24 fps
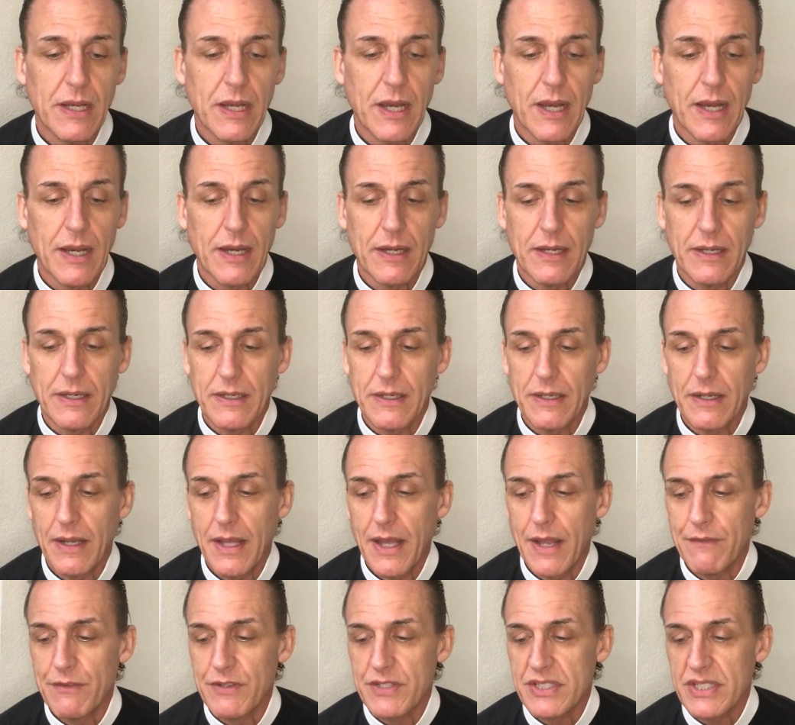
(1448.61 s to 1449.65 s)
uh,
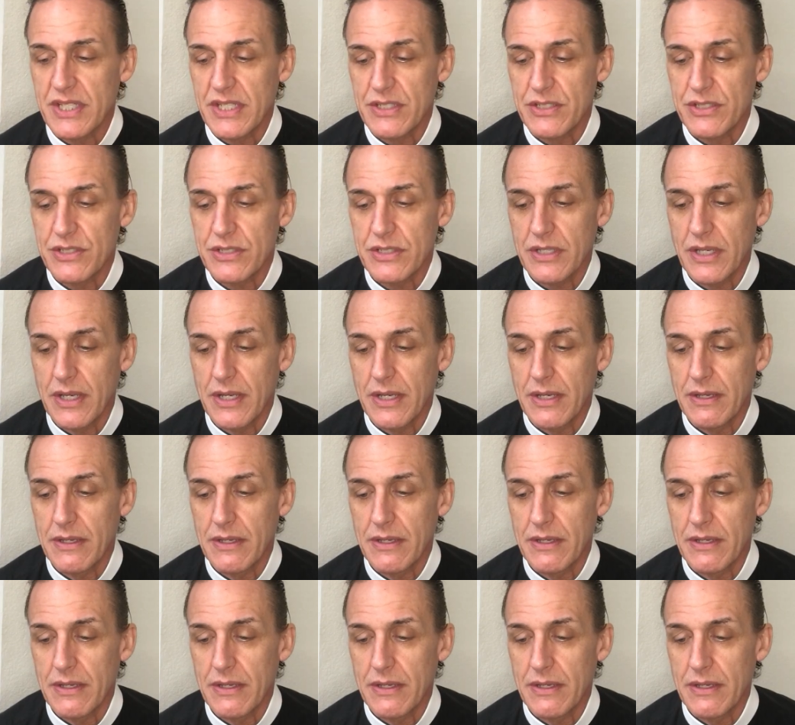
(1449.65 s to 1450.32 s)
ever since uh,